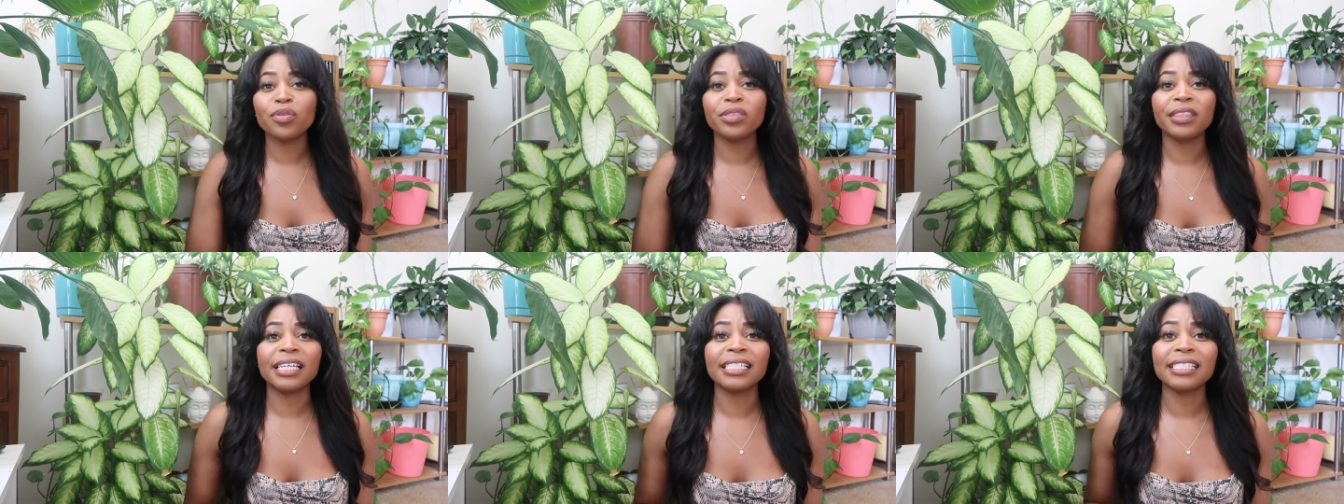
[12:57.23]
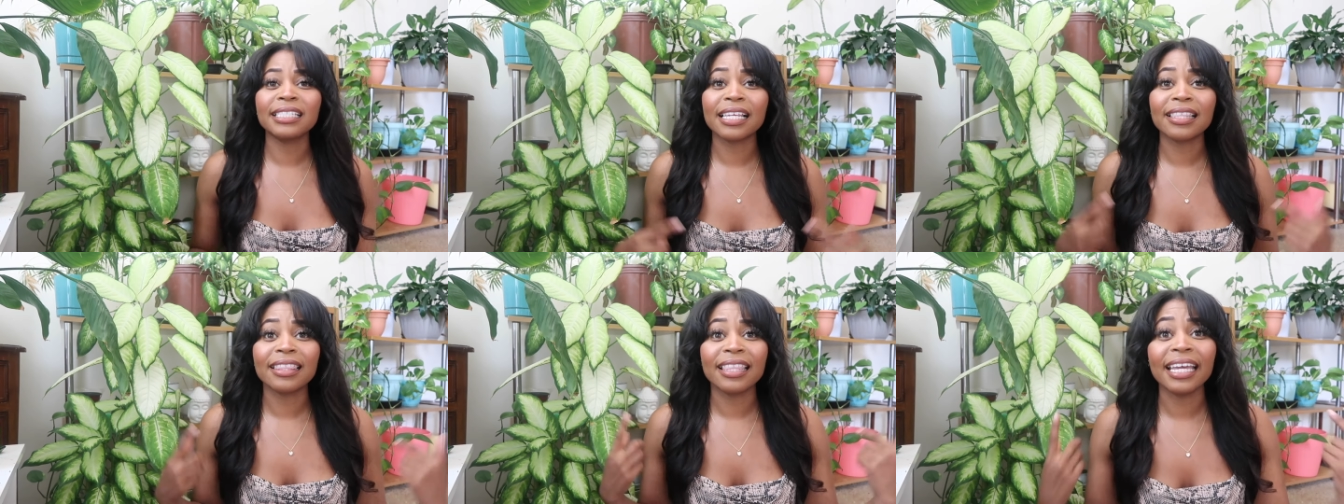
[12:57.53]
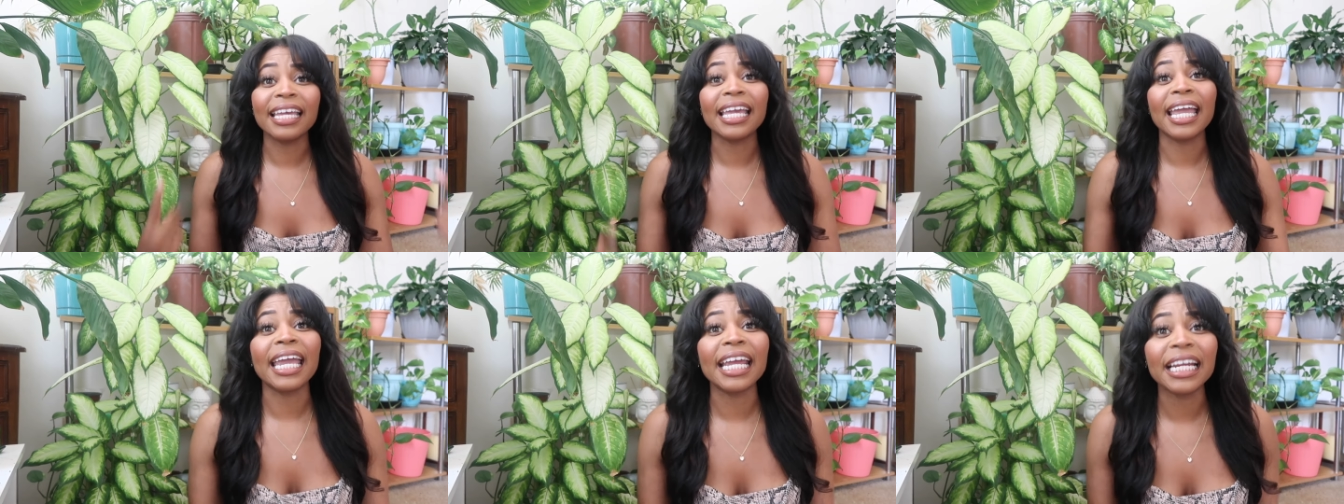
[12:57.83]
things that
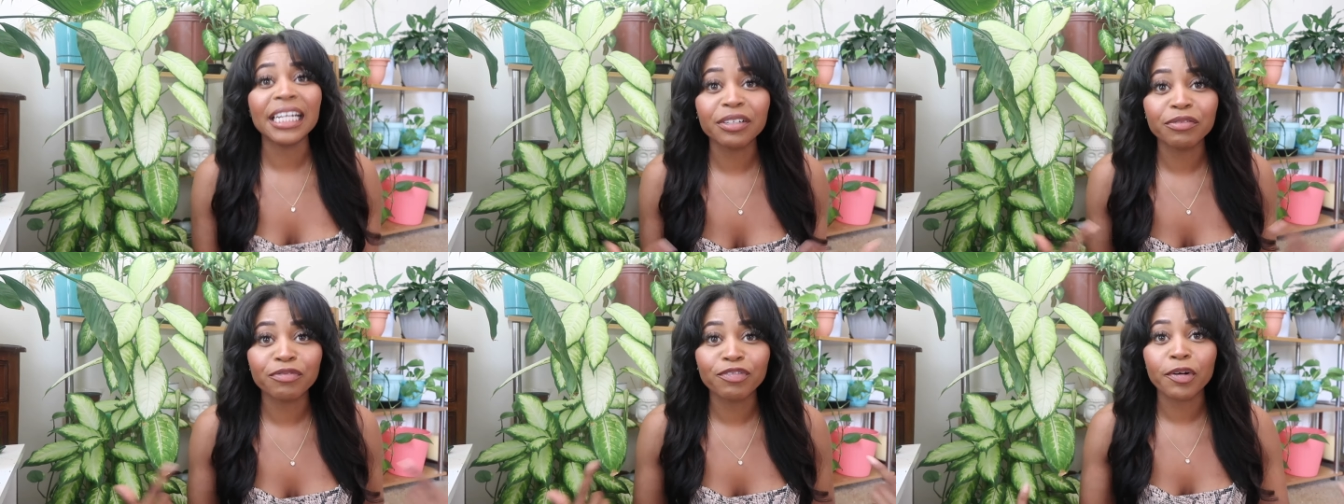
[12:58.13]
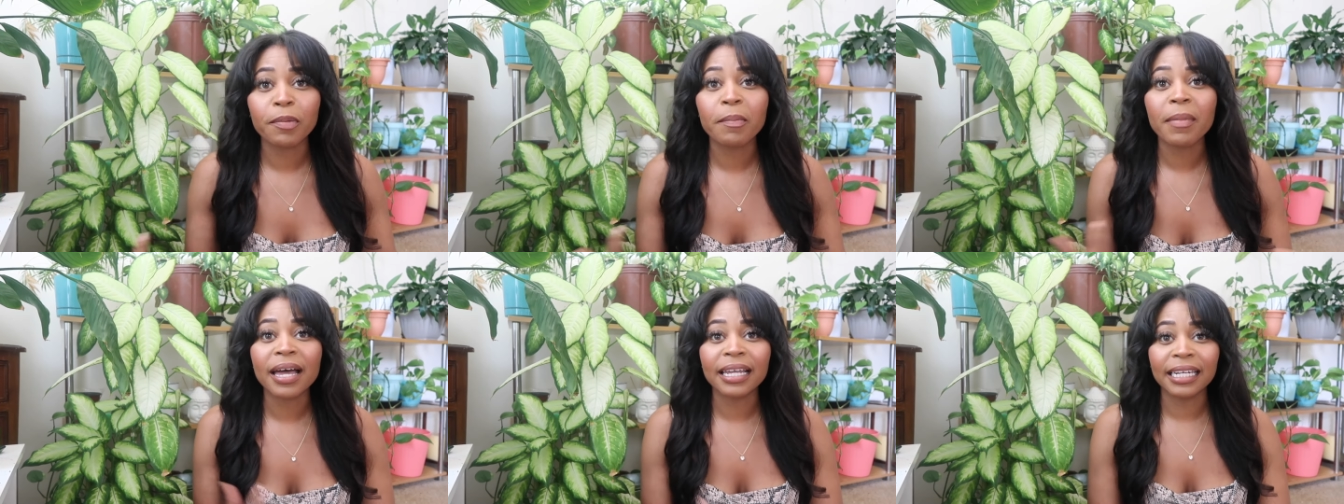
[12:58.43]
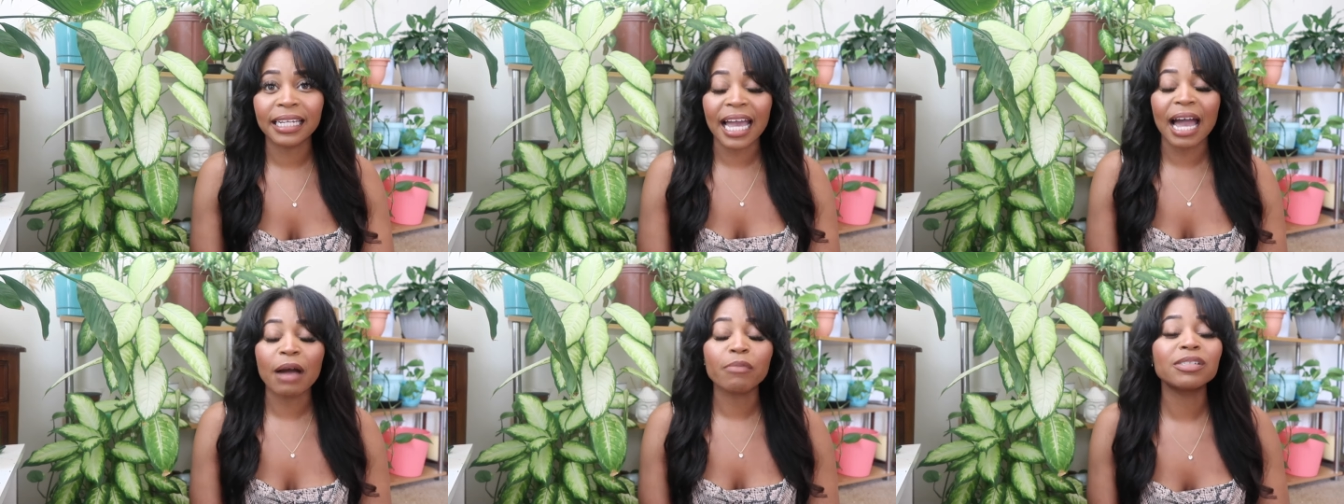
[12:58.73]
they hated for
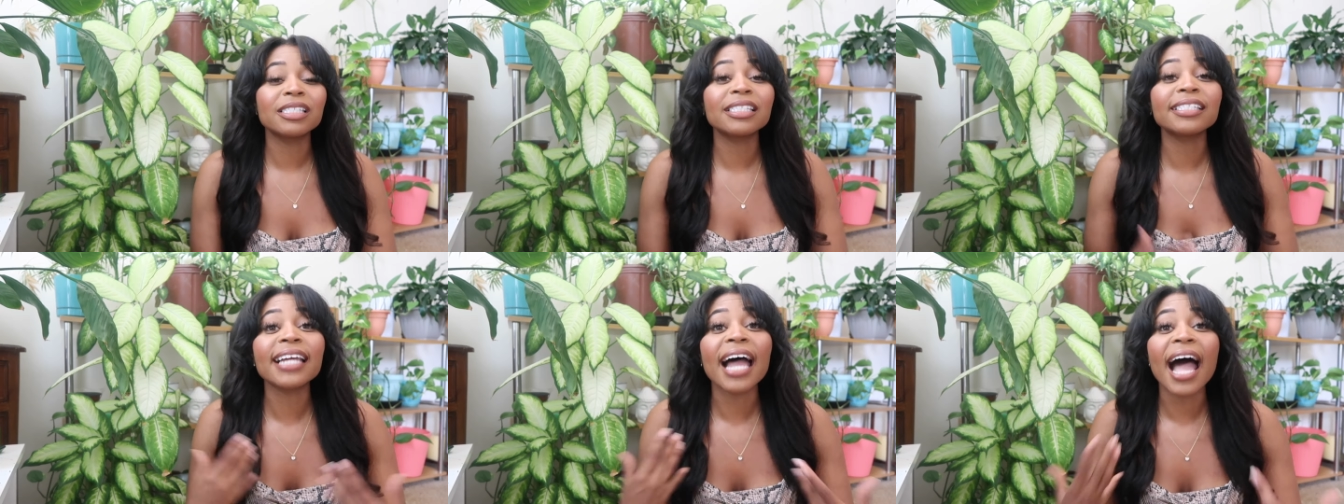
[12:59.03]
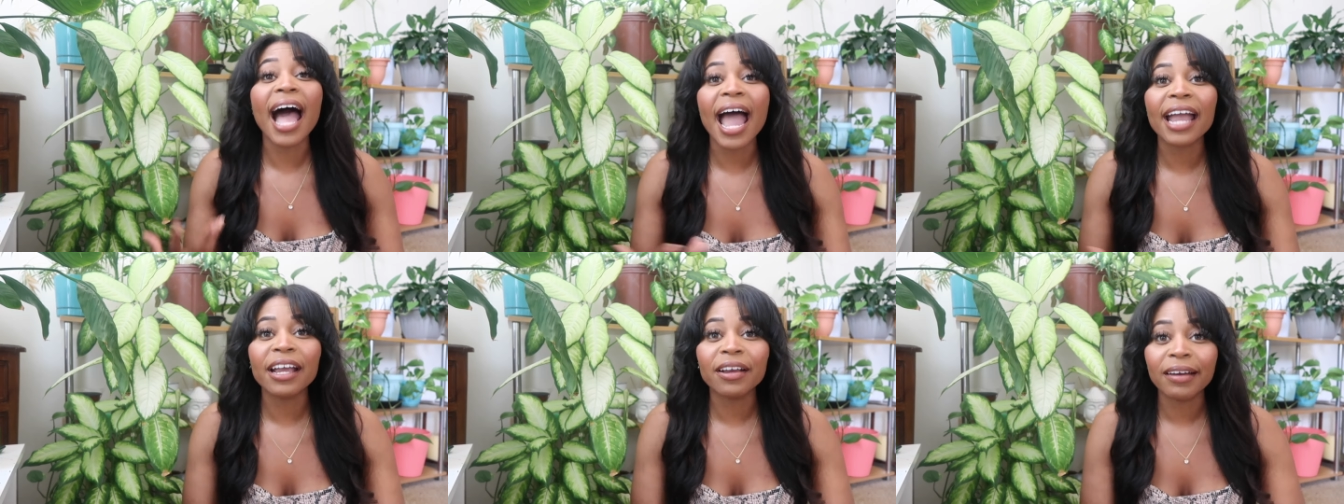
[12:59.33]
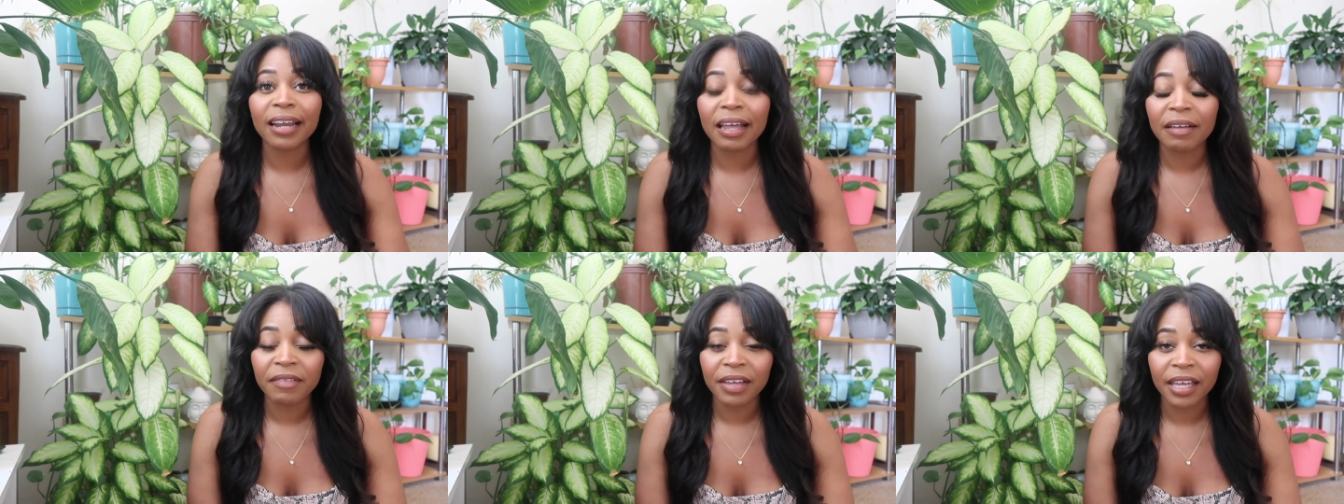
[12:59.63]
money. I was
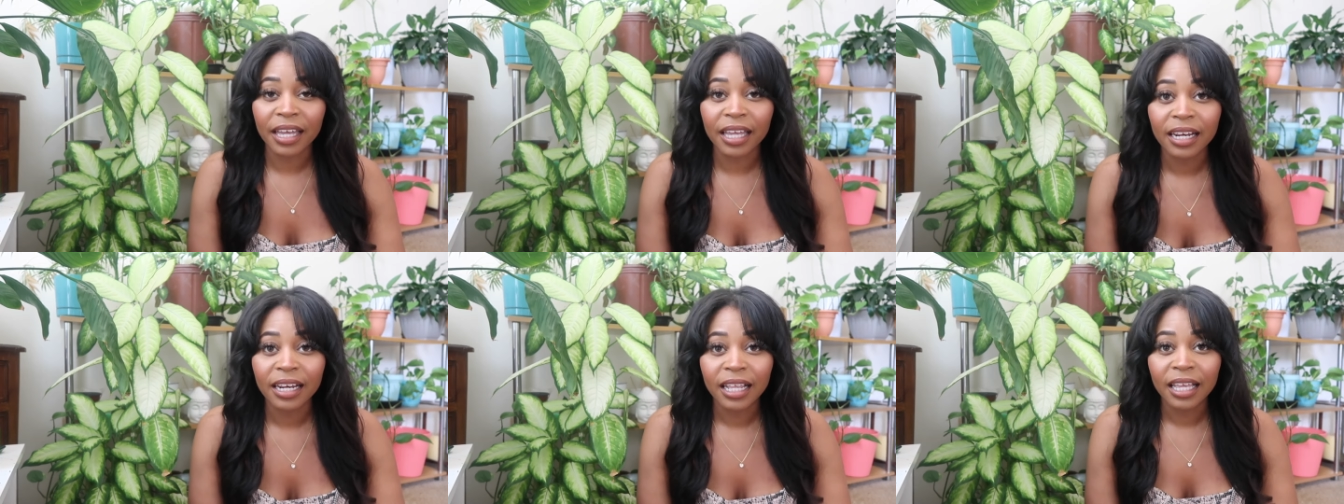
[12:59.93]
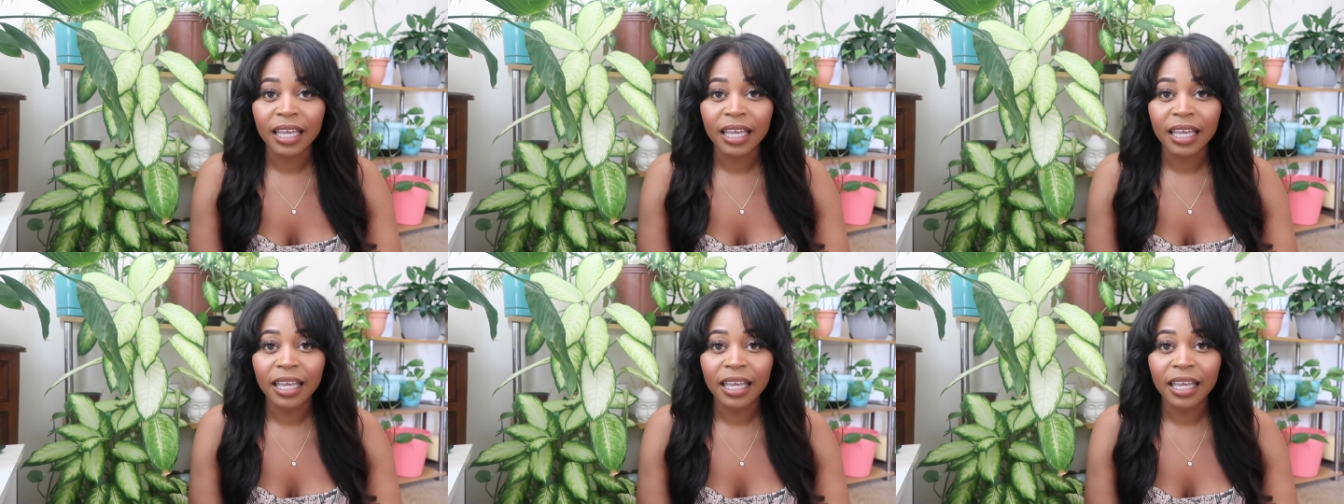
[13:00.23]
tired of it.